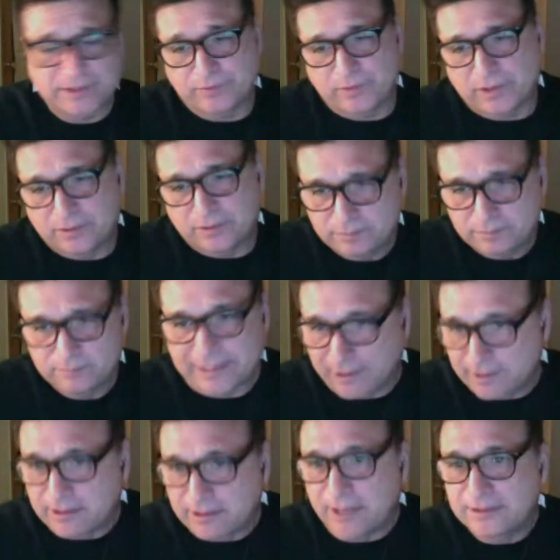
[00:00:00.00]
well, they
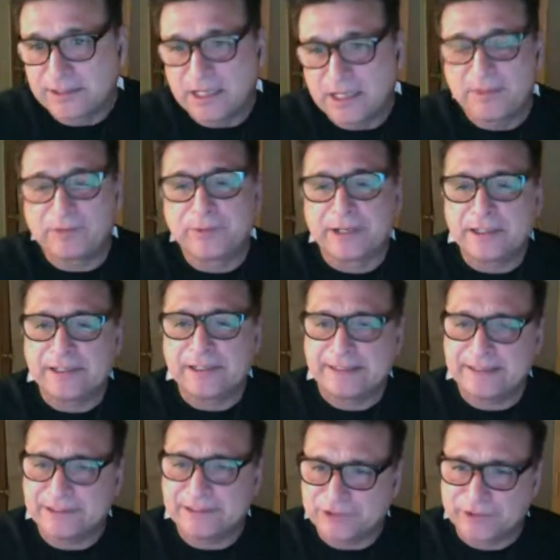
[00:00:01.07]
are not, but
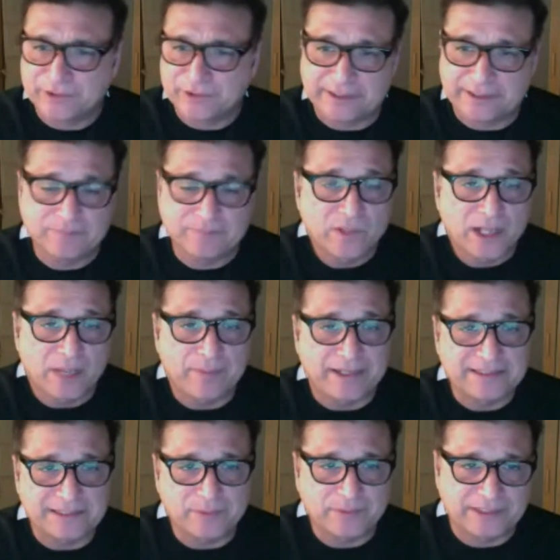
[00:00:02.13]
regulated internally. And
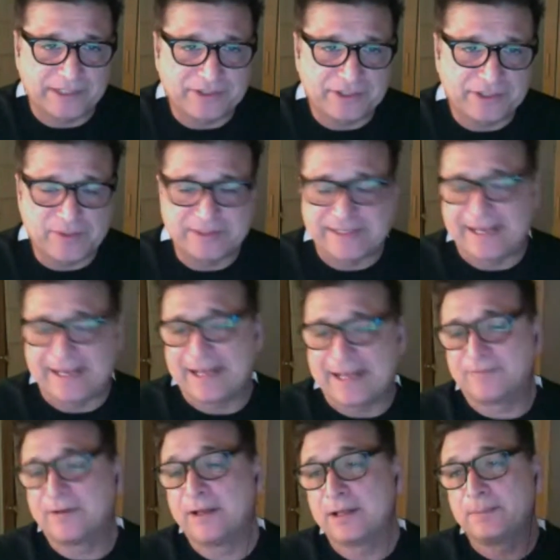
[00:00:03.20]
basically what they do is they
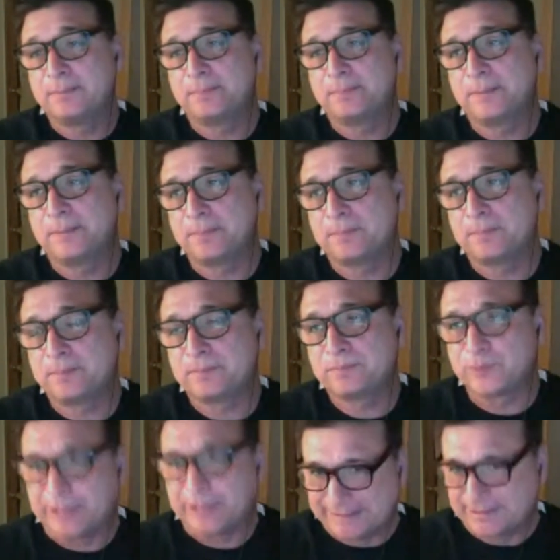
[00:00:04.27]
have
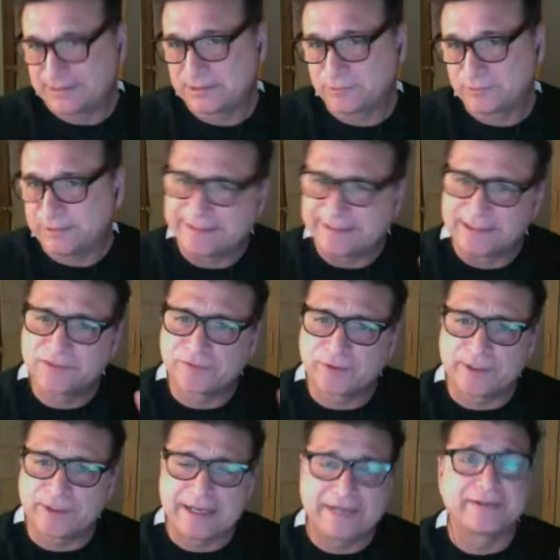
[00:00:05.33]
ratings
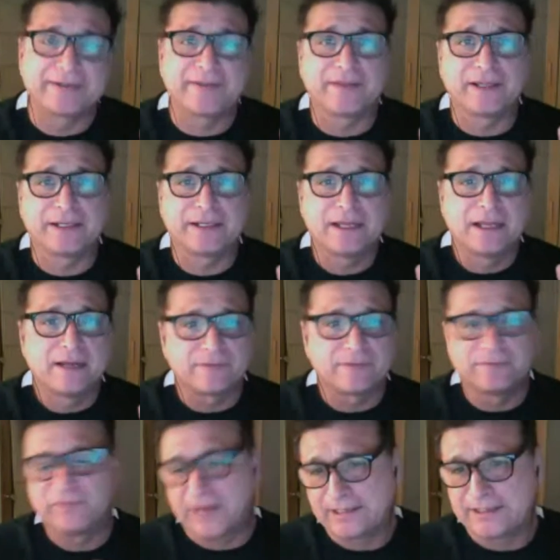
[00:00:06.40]
for everything
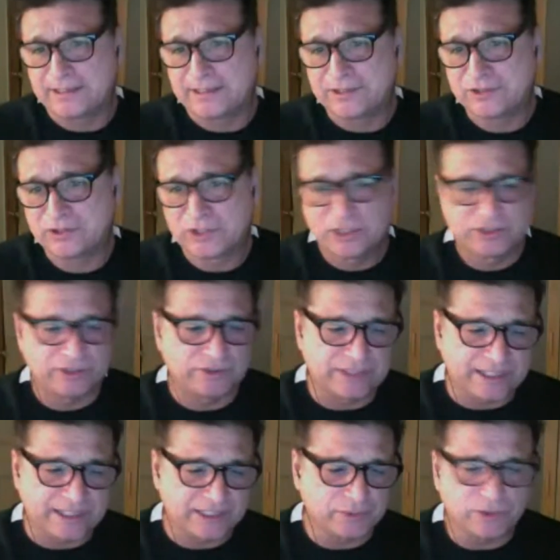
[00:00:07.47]
from violence to
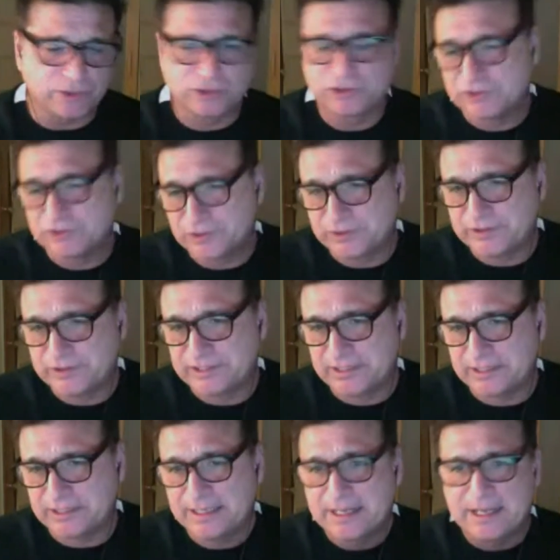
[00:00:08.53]
sexual to
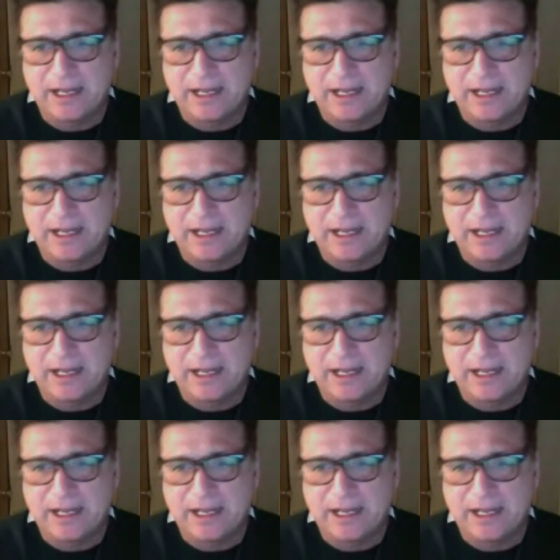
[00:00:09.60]
nudity.